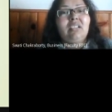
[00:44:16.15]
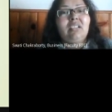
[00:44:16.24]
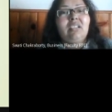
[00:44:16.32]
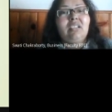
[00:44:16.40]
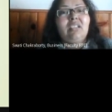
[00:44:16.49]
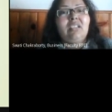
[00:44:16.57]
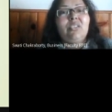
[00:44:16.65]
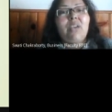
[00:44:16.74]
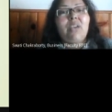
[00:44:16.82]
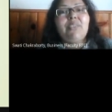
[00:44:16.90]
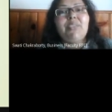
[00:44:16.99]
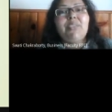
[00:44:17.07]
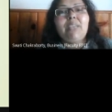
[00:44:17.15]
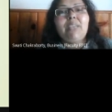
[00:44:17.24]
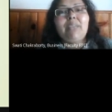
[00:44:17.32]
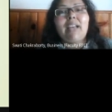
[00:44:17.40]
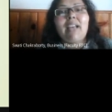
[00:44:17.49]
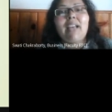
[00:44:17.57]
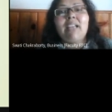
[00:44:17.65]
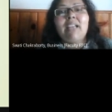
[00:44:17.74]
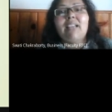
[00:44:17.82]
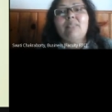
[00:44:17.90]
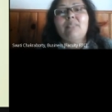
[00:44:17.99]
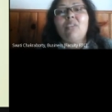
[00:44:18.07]
Try to keep the headline as
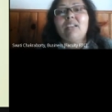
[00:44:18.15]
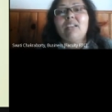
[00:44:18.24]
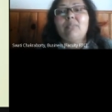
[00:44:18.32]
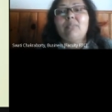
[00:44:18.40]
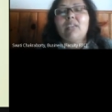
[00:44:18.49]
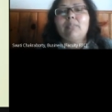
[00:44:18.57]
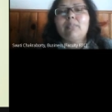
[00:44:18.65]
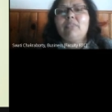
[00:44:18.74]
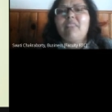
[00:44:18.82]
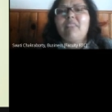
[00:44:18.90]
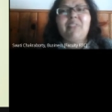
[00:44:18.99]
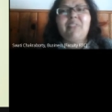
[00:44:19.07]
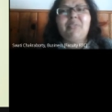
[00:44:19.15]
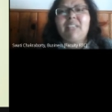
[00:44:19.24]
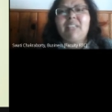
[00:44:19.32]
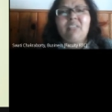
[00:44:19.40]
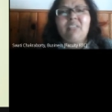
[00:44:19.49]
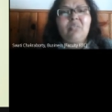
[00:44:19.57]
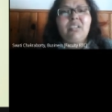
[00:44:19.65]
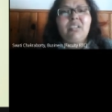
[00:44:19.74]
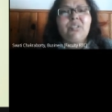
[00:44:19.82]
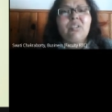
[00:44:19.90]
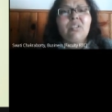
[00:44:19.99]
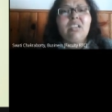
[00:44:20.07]
small as possible, 5 to 10 words.
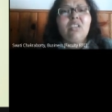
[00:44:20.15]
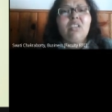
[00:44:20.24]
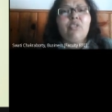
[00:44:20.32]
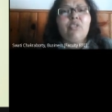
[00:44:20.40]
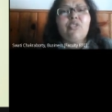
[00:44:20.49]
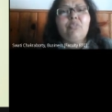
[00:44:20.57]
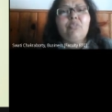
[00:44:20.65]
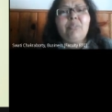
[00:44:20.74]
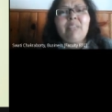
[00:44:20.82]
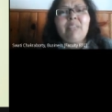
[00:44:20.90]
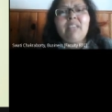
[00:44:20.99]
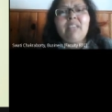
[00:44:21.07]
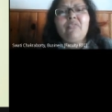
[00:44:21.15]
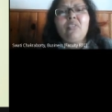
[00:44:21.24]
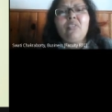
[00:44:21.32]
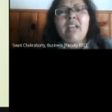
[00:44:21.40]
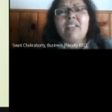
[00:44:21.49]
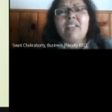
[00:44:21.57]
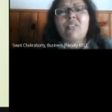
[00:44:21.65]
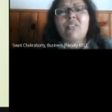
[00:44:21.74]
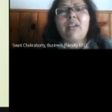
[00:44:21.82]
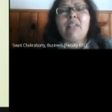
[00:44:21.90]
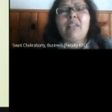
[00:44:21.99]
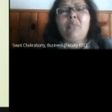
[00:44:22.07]
It should be meaningful and
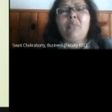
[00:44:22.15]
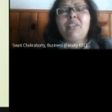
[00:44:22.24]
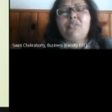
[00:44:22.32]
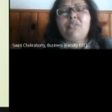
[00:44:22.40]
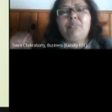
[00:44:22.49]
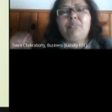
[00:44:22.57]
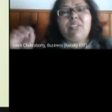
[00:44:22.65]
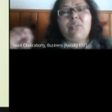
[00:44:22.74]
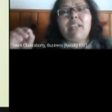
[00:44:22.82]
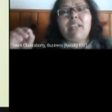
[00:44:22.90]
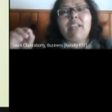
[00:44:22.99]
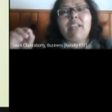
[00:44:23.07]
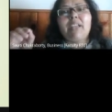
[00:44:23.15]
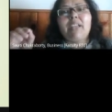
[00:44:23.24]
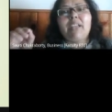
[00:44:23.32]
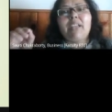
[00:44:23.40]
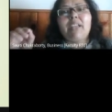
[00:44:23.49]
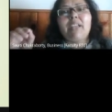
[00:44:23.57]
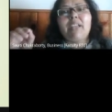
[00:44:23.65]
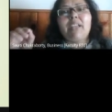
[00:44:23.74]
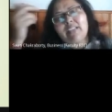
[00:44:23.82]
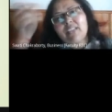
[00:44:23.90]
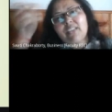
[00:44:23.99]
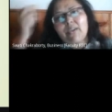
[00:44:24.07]
words should be striking. It should hit
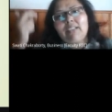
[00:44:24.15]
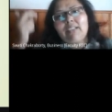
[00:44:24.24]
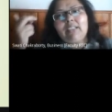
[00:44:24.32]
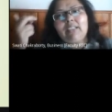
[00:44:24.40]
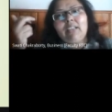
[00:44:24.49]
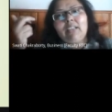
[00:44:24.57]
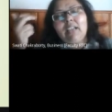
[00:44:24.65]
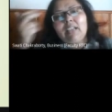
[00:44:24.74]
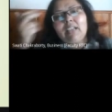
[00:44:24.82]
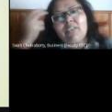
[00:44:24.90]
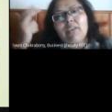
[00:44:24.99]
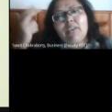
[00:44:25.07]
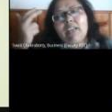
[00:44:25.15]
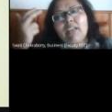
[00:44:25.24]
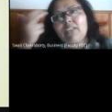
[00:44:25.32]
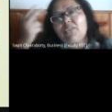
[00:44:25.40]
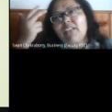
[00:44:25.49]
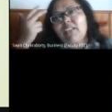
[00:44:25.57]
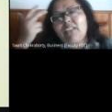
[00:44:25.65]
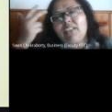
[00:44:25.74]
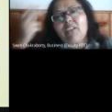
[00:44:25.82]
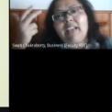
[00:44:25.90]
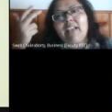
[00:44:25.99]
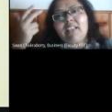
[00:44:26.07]
straight. It should hit your head
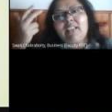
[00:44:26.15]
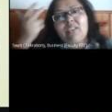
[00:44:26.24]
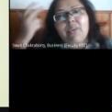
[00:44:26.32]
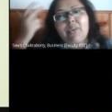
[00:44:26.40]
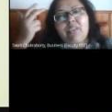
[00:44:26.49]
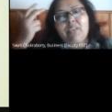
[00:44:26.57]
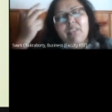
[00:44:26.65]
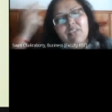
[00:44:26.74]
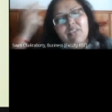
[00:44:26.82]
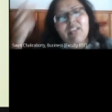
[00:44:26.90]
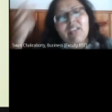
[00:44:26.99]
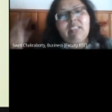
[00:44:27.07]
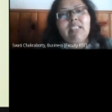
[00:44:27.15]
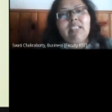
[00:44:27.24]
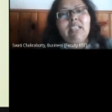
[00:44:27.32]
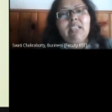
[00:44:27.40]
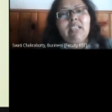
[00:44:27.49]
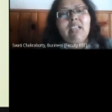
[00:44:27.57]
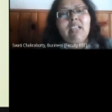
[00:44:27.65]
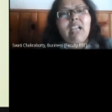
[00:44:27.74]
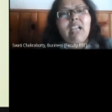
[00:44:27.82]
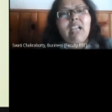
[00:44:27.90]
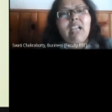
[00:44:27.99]
straight away. Start thinking, and